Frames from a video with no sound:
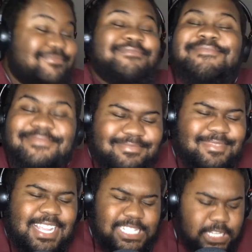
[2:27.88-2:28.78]
She check my
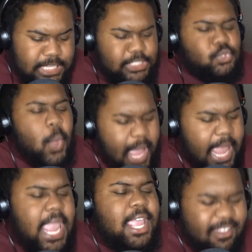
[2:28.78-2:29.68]
swag,
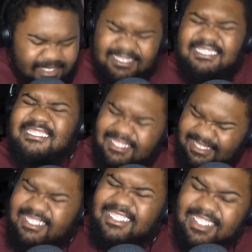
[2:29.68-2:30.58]
I know
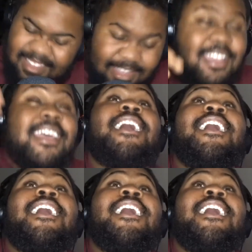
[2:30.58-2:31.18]
they hate.